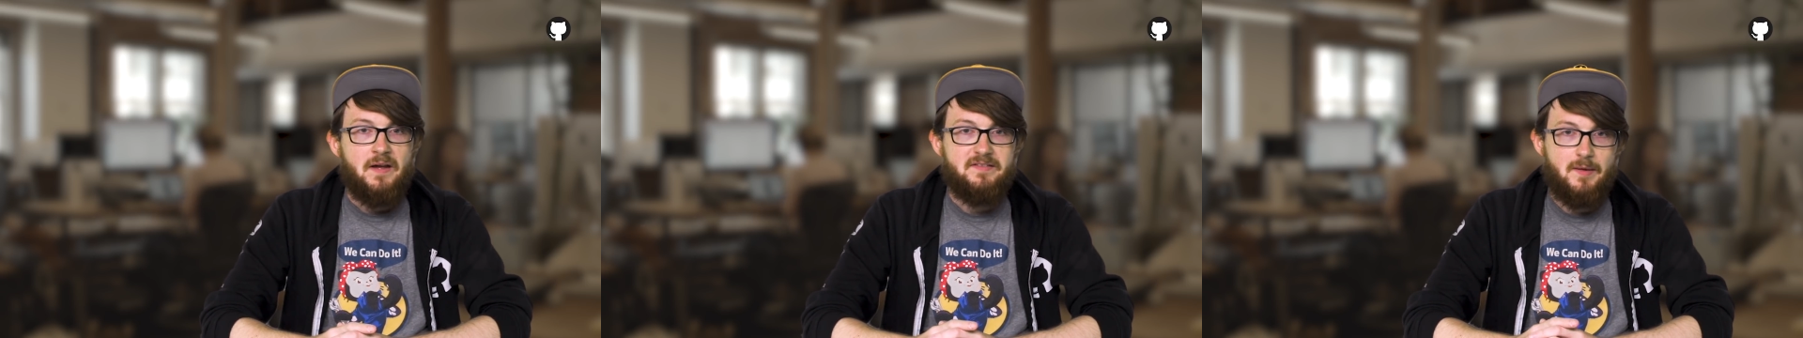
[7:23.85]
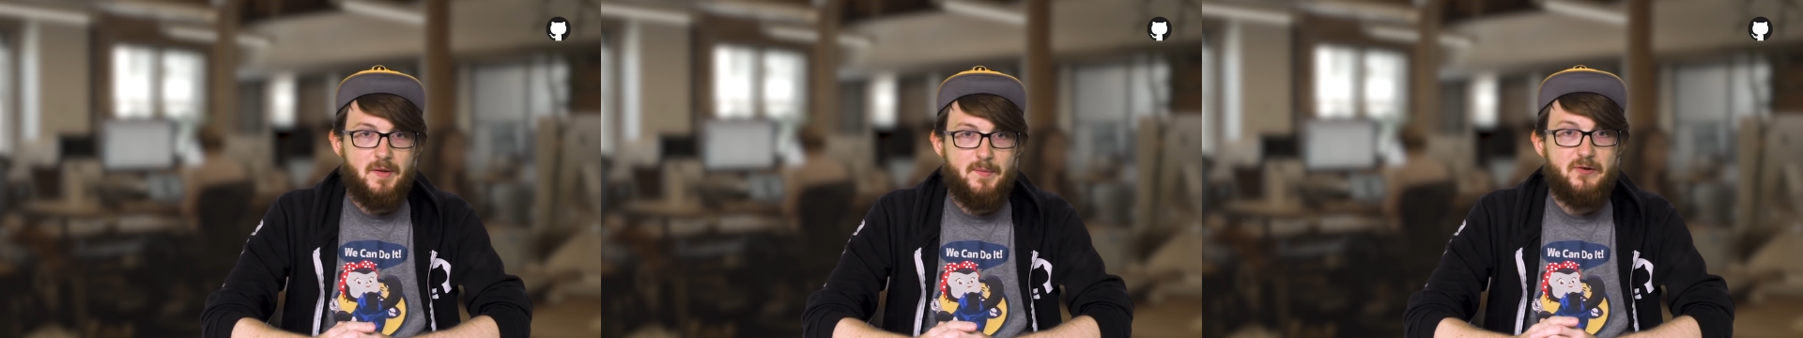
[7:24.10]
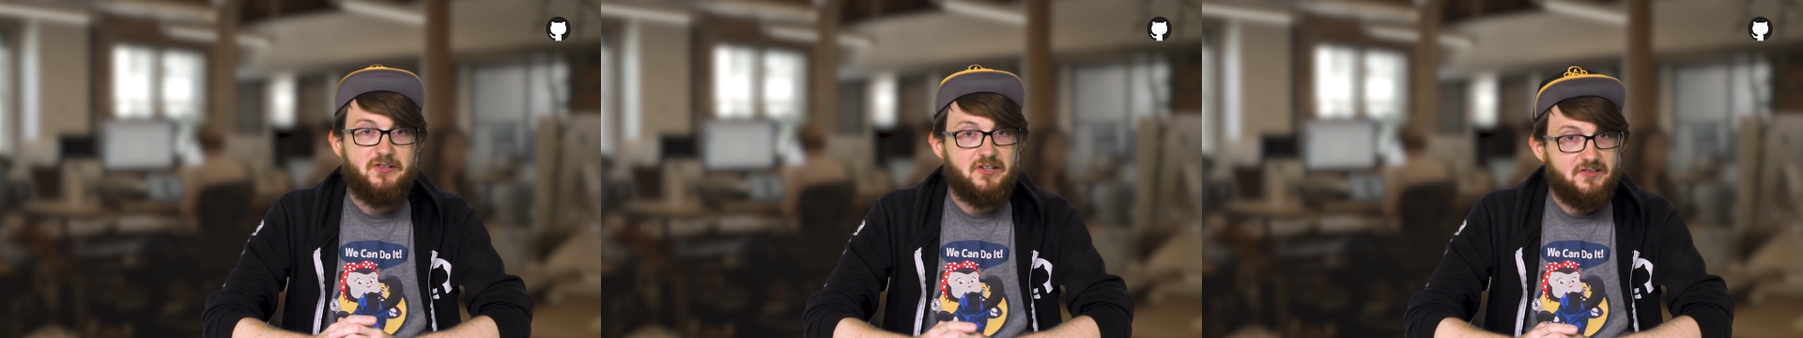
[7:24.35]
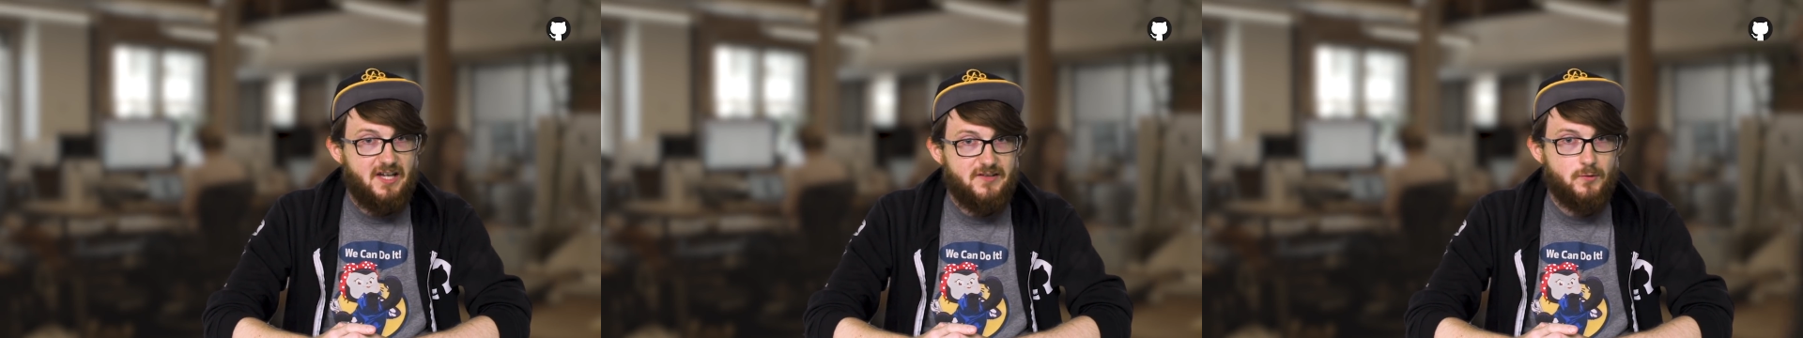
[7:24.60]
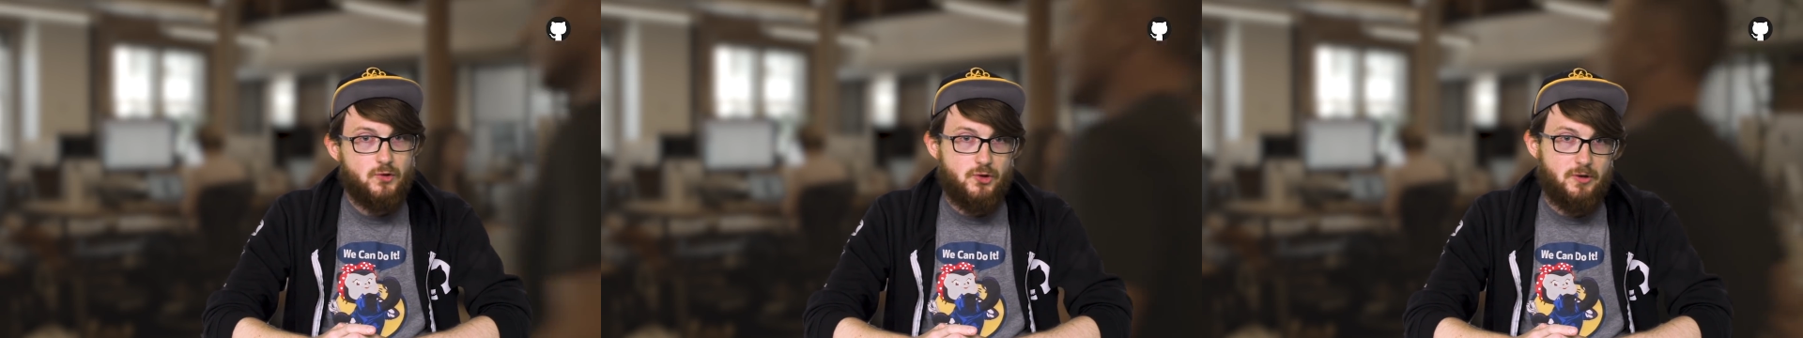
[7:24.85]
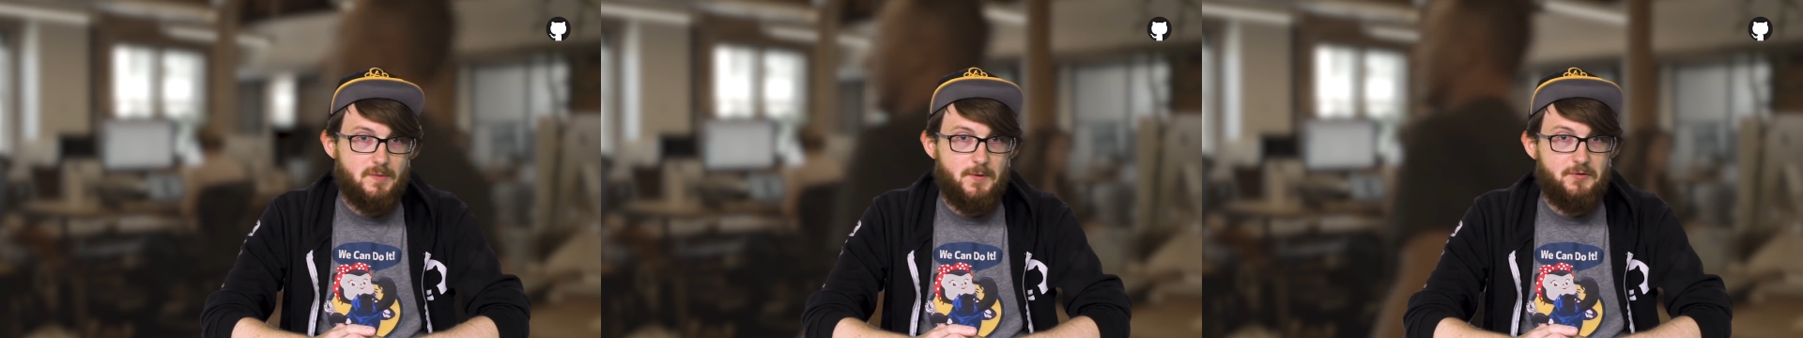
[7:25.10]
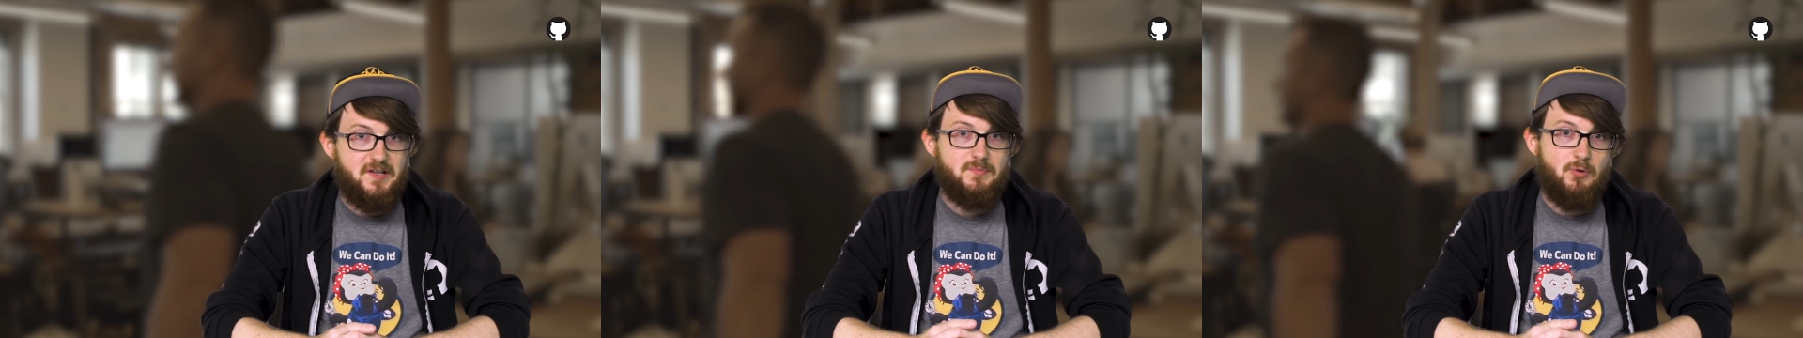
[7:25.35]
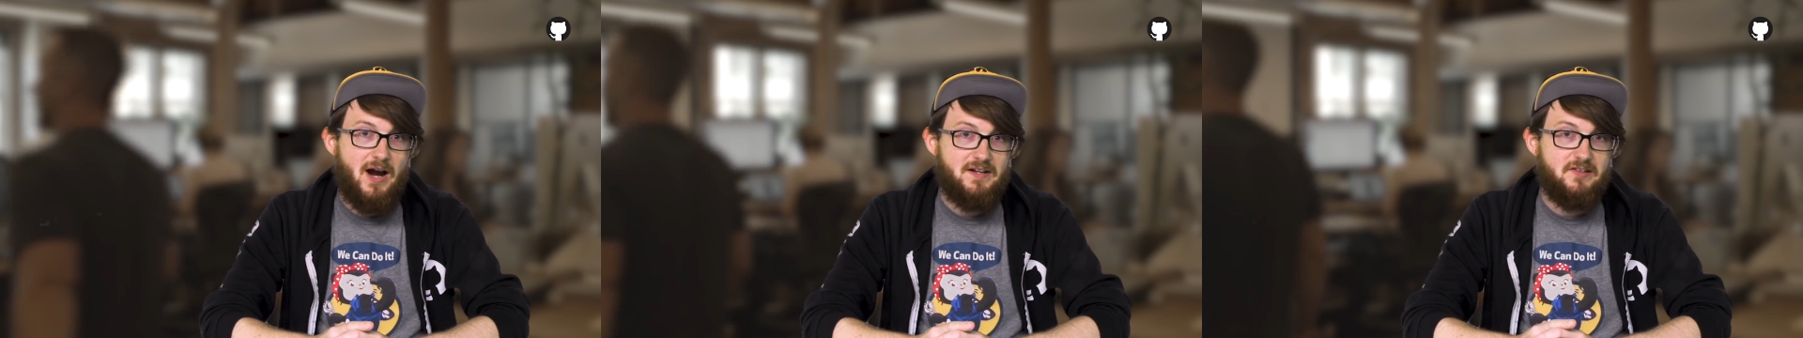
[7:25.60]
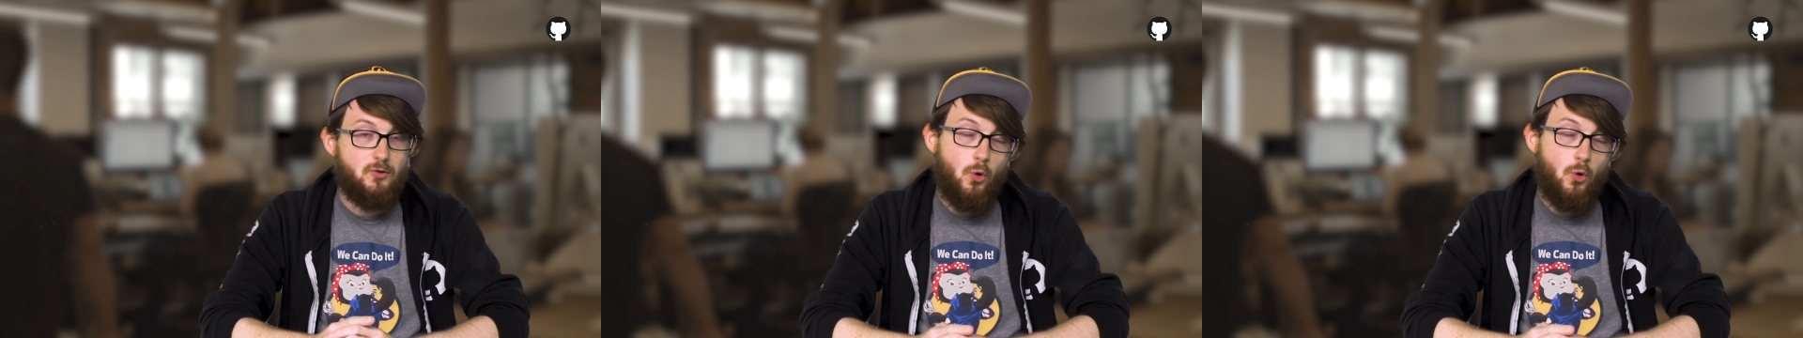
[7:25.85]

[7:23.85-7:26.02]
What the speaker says: Some of the most successful student communities practice